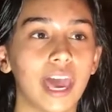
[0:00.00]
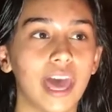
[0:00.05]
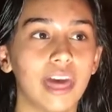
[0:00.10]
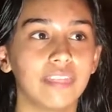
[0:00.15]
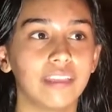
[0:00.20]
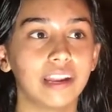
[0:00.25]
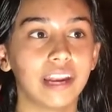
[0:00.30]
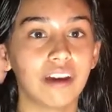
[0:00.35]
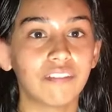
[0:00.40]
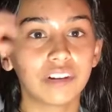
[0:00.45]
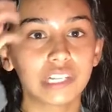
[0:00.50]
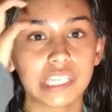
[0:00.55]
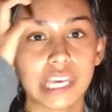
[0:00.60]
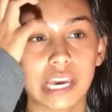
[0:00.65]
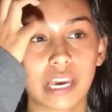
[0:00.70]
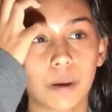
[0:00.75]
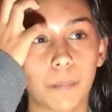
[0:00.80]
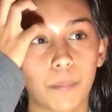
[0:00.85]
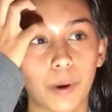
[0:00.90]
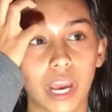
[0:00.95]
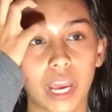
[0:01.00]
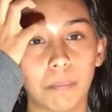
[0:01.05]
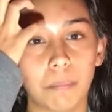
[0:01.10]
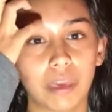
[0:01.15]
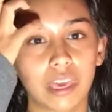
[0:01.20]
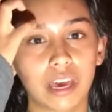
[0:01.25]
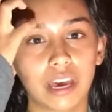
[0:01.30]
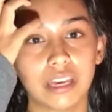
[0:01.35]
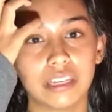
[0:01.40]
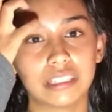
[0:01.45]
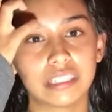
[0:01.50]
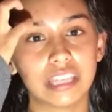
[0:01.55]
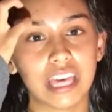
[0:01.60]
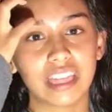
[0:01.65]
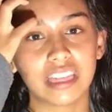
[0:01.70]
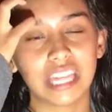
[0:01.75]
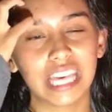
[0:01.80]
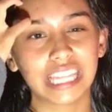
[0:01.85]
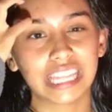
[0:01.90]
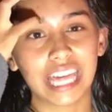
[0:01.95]
and they never take a break because
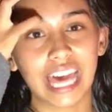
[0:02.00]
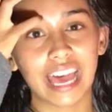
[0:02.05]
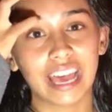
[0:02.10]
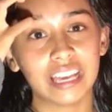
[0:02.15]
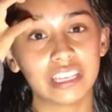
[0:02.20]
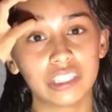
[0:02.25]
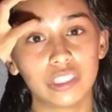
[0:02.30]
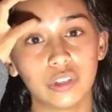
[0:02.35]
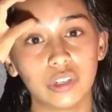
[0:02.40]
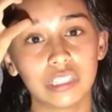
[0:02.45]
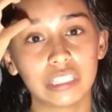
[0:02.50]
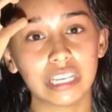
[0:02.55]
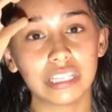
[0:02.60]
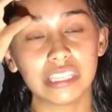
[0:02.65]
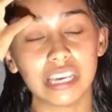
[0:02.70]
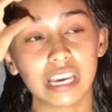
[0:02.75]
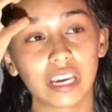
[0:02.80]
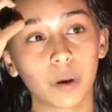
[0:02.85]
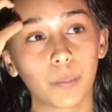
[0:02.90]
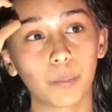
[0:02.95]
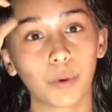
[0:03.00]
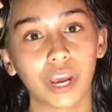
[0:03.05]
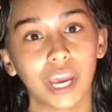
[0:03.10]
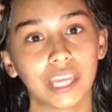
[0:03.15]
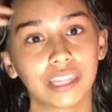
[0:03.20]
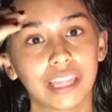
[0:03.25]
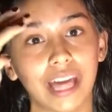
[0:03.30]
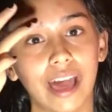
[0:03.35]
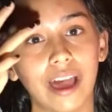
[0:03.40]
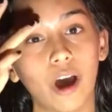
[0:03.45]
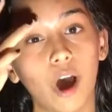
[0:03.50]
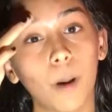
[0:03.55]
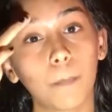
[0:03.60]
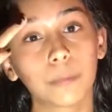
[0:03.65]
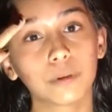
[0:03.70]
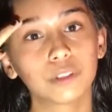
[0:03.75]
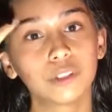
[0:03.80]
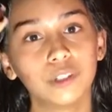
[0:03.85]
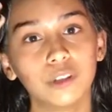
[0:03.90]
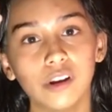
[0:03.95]
they think that as soon as they take a break that
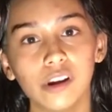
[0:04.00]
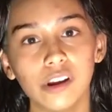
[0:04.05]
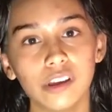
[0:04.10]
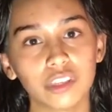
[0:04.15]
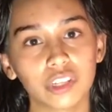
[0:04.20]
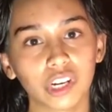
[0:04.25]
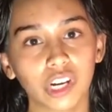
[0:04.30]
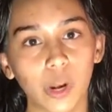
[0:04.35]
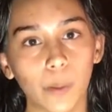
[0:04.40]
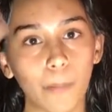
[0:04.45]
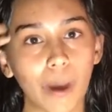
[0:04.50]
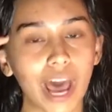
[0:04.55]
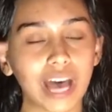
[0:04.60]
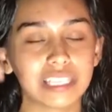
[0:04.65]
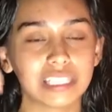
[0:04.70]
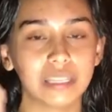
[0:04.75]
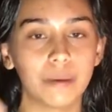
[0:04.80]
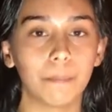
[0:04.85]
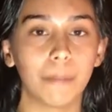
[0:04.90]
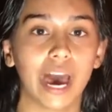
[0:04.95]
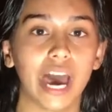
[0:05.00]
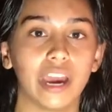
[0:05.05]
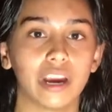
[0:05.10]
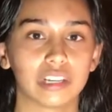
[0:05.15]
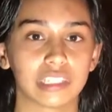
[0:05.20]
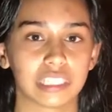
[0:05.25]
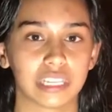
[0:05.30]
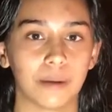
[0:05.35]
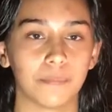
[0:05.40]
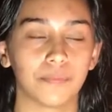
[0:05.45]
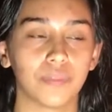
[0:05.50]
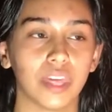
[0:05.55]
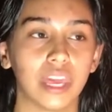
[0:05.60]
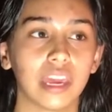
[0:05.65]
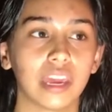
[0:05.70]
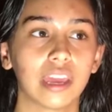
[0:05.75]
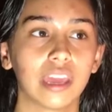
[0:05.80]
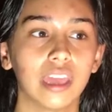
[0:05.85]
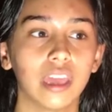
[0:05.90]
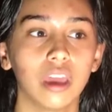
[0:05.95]
opportunities are gonna pass them by or
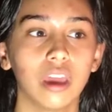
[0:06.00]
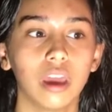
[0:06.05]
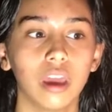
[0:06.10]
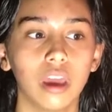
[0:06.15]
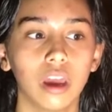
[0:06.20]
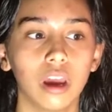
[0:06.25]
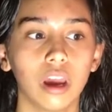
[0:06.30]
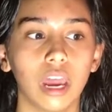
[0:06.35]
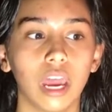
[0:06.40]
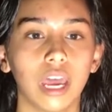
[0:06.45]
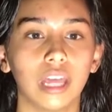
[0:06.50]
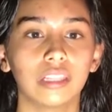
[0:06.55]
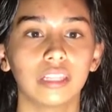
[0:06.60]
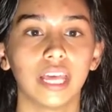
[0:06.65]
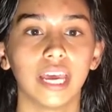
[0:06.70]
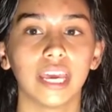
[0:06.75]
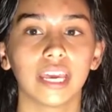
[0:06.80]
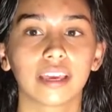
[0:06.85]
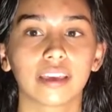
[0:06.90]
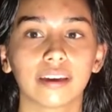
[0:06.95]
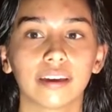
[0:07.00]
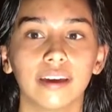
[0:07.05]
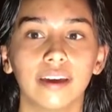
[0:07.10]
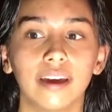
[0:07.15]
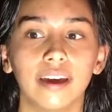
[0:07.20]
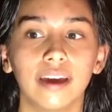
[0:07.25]
something. And like,